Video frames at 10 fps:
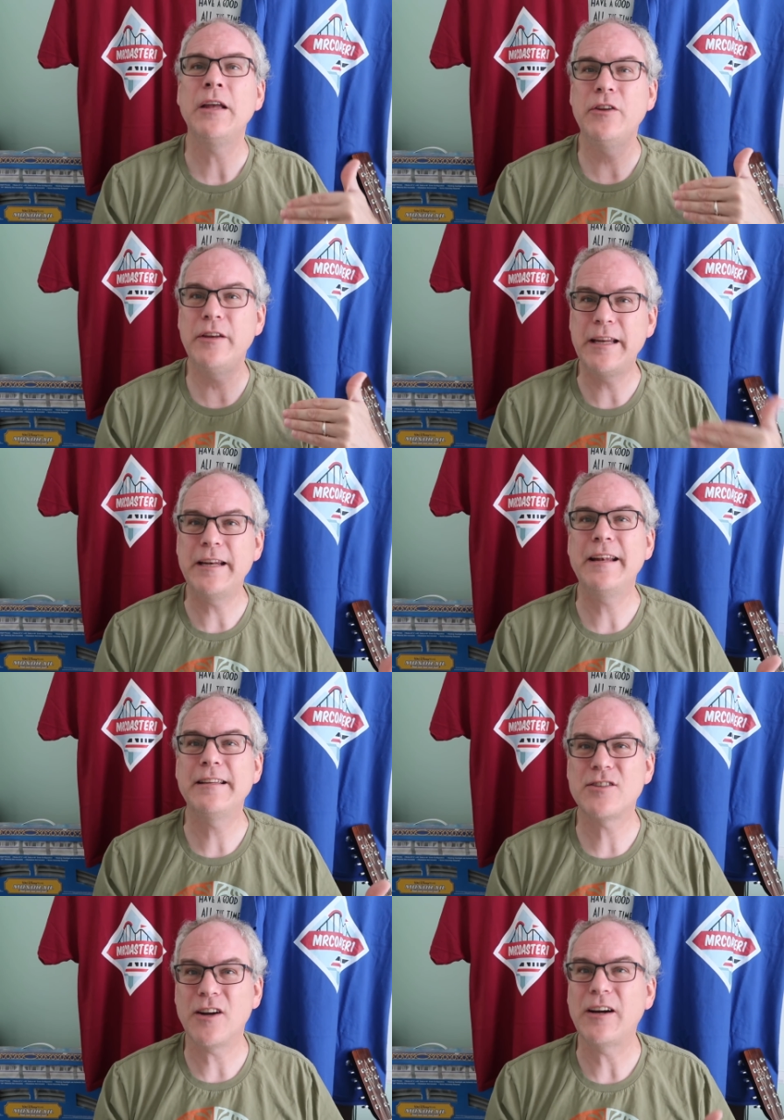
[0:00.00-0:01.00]
you needed to
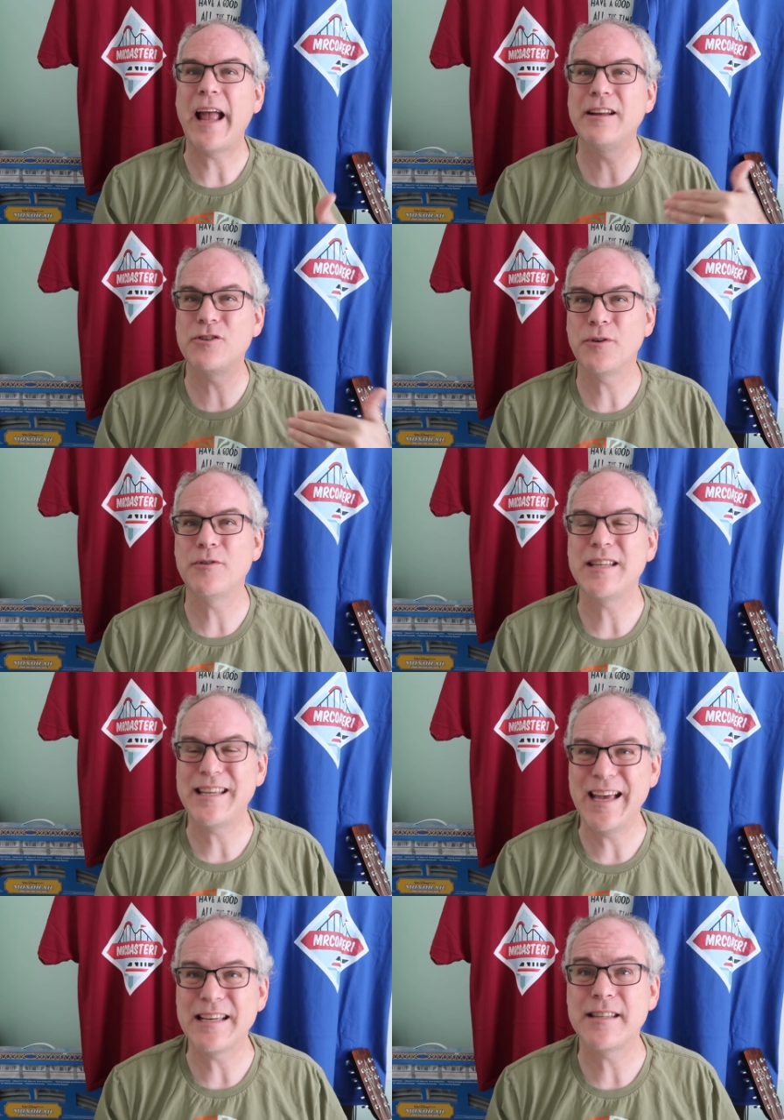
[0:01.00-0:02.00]
start
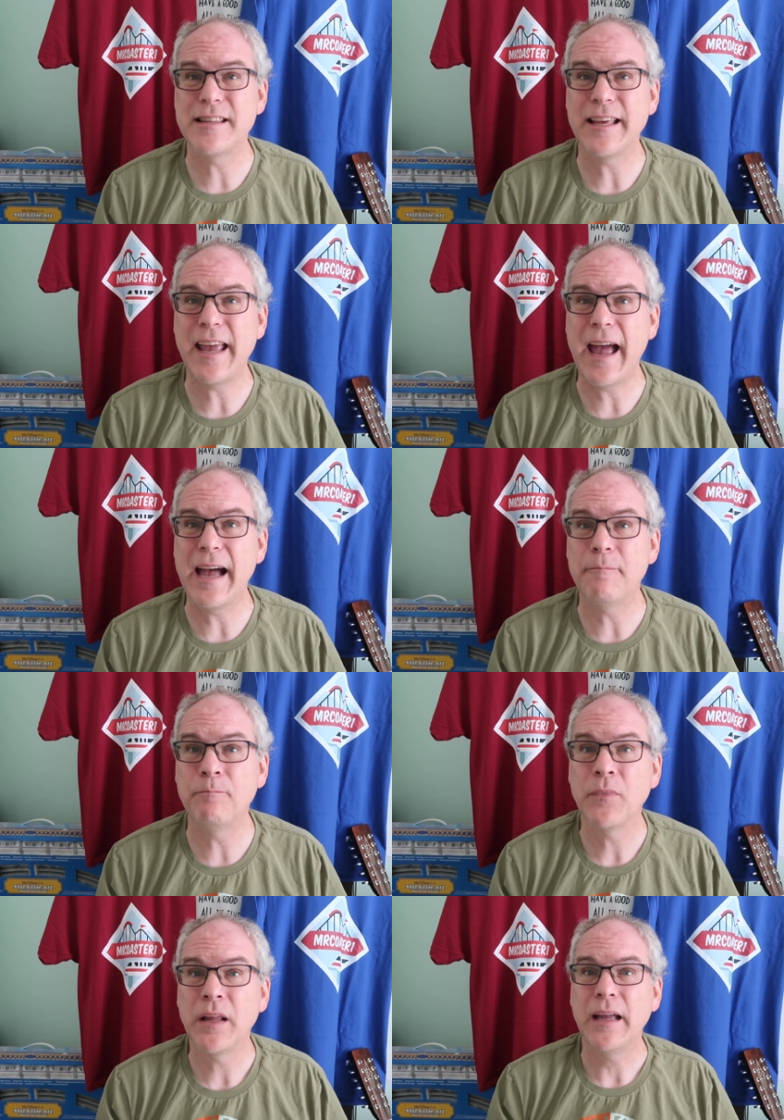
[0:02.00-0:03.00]
introducing guests in the
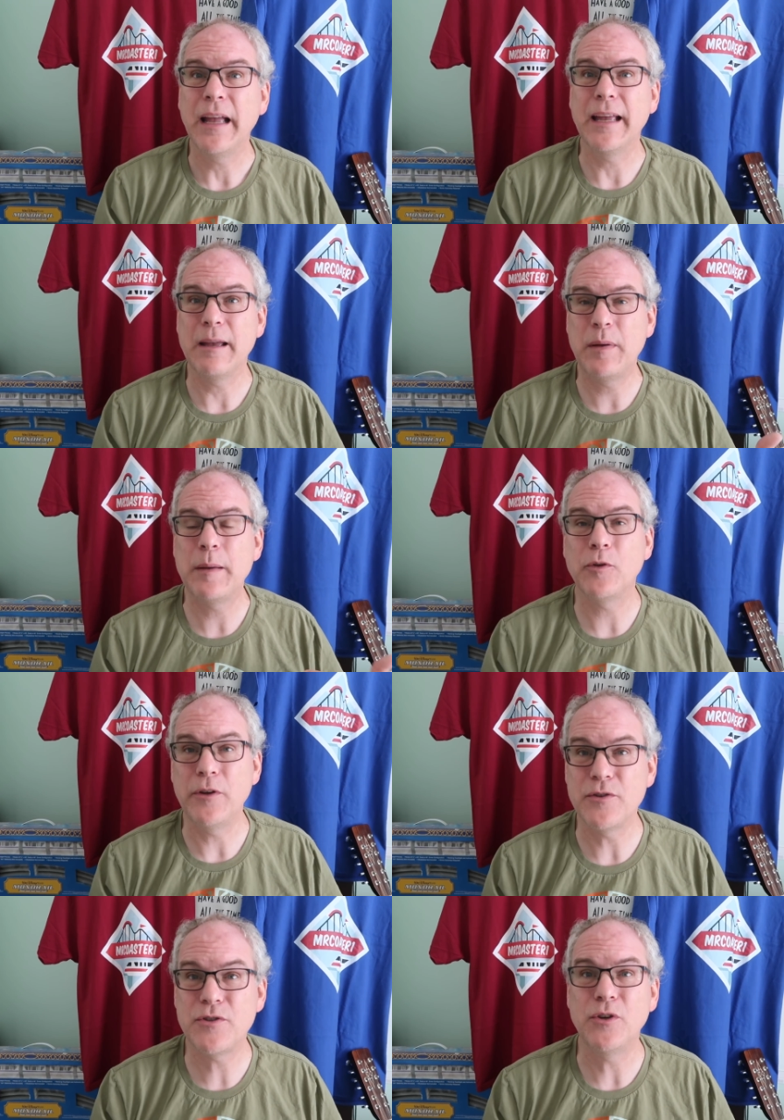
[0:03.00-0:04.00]
cab and get people
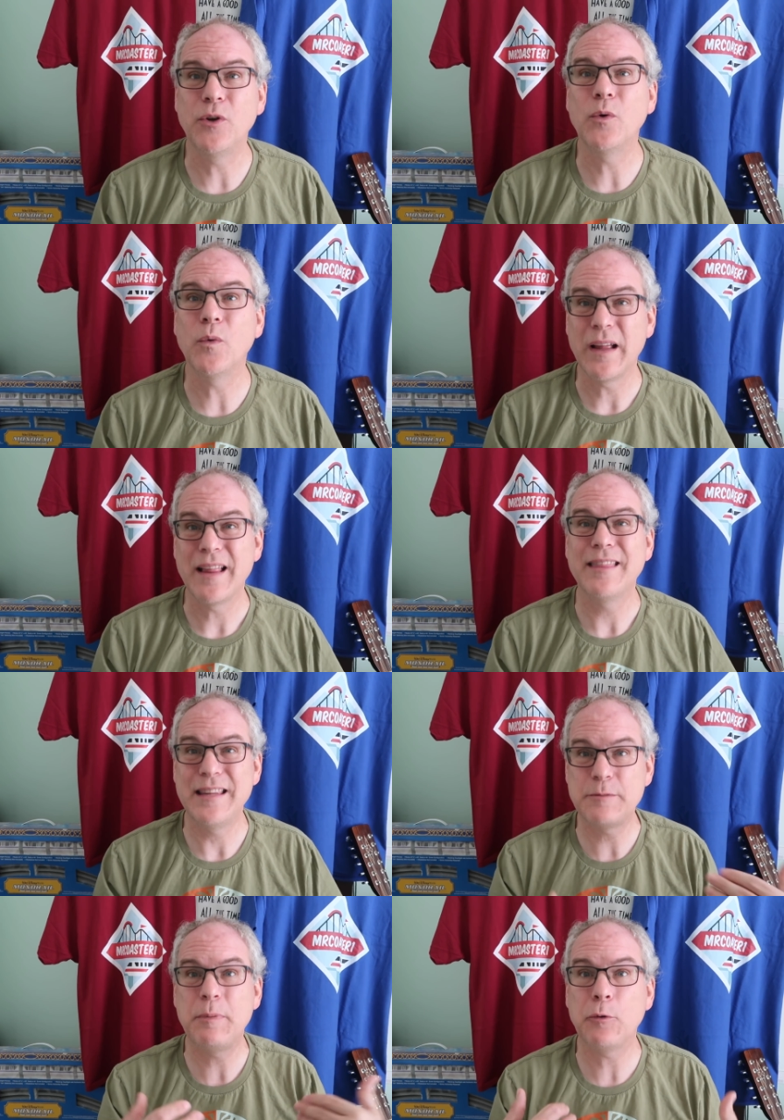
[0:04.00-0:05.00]
used to,
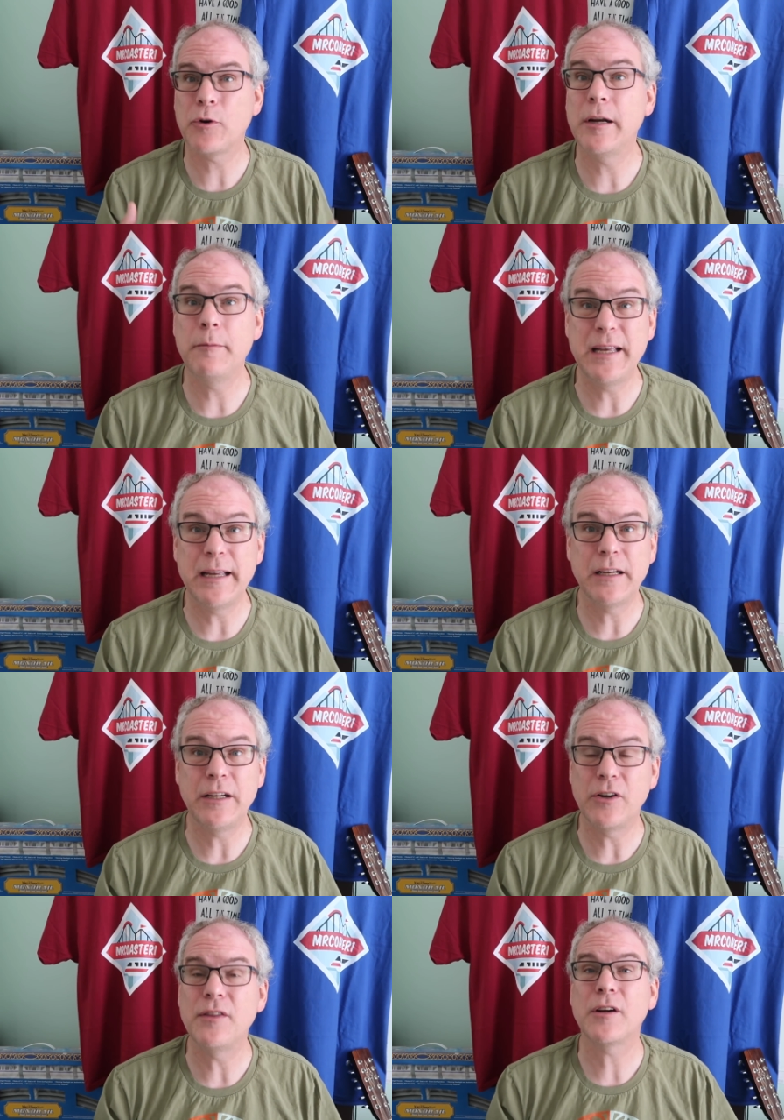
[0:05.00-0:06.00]
these people are going to be in
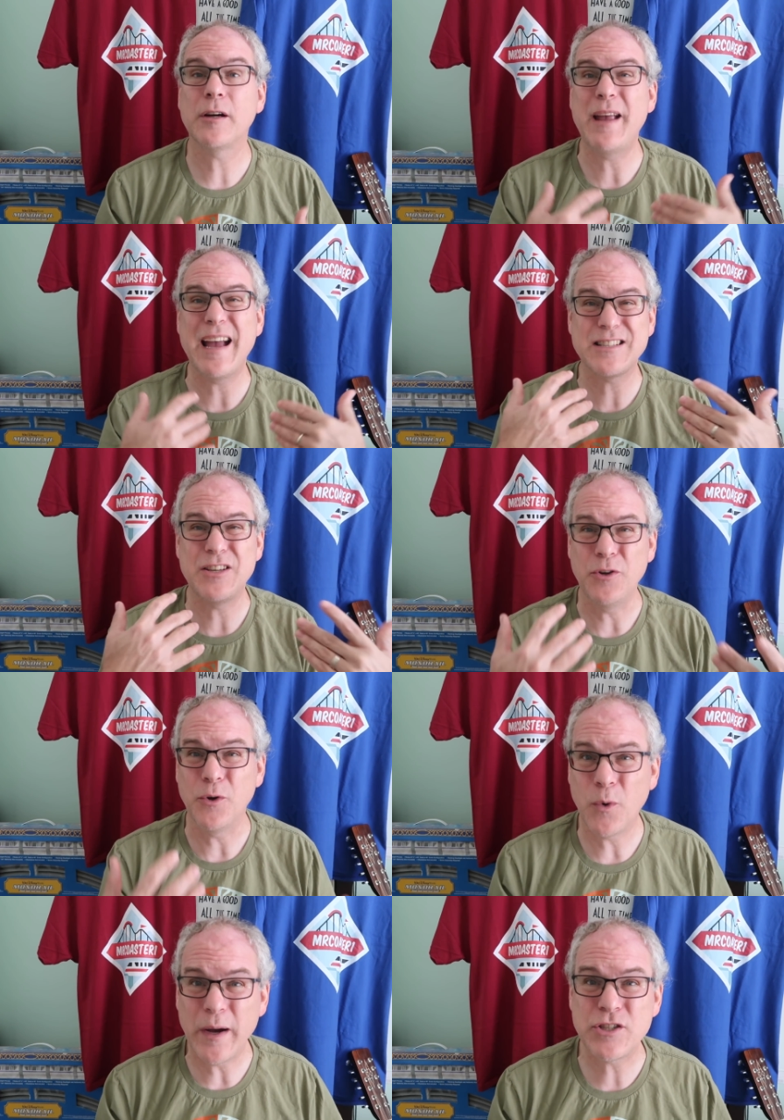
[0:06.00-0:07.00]
here and they're going to be asking
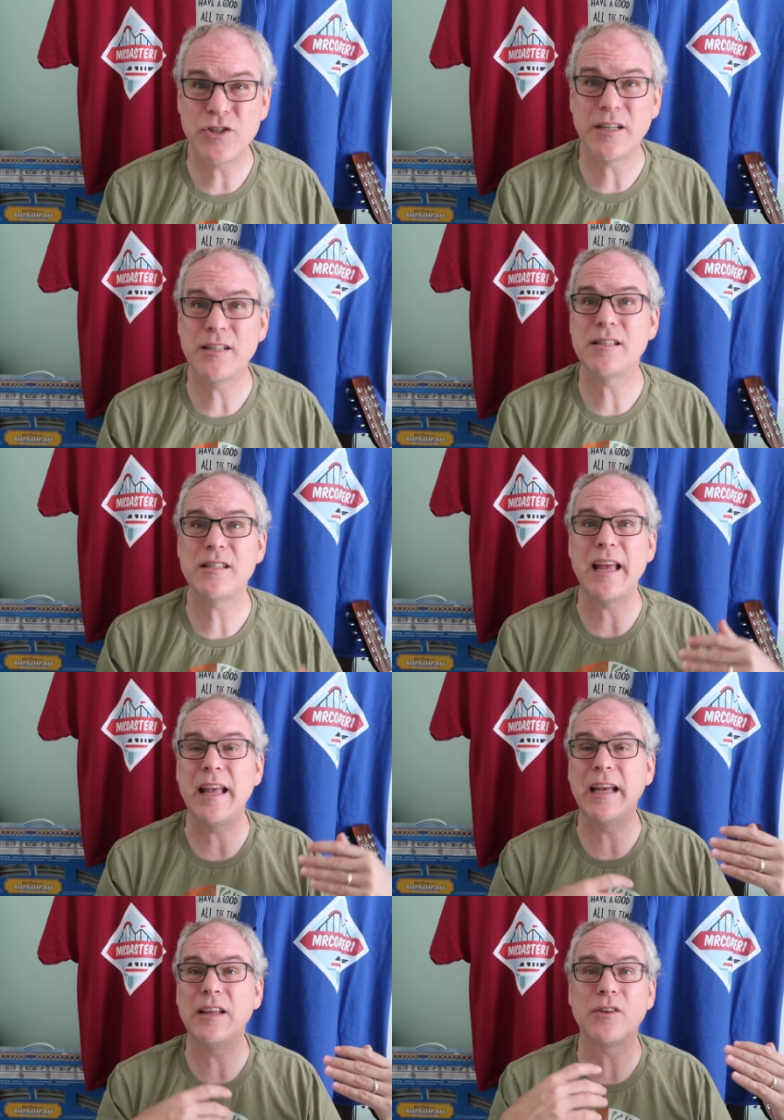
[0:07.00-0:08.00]
you questions
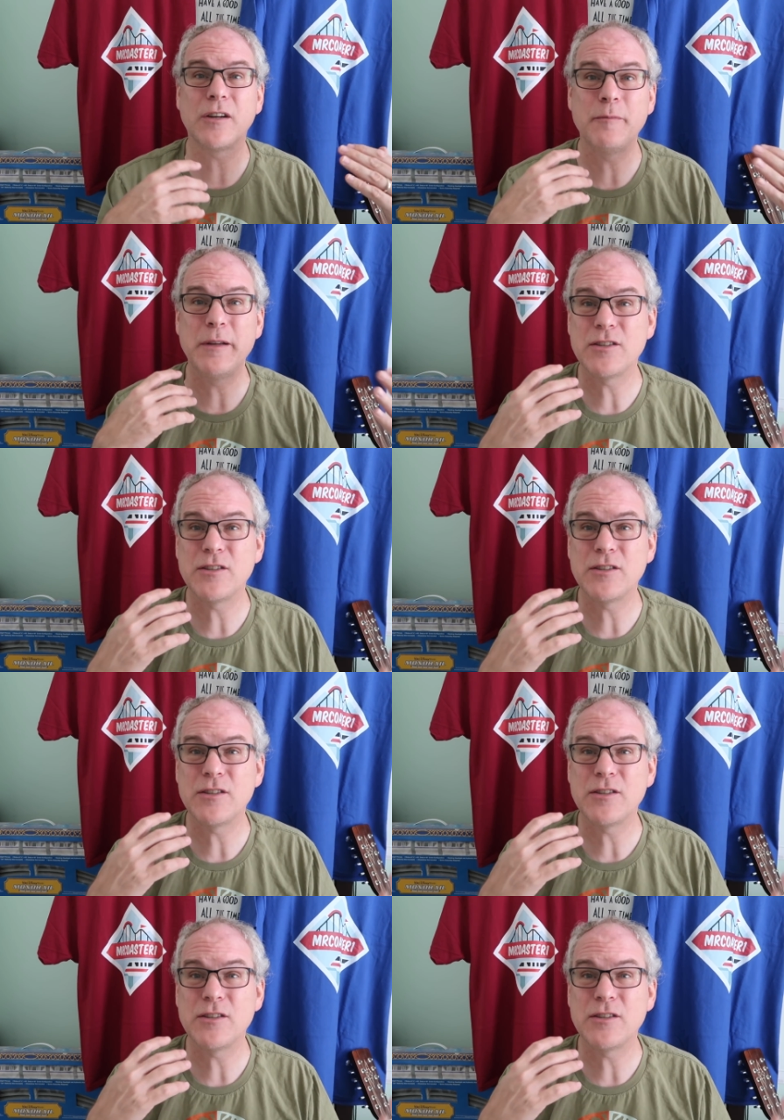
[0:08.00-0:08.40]
and they're going to be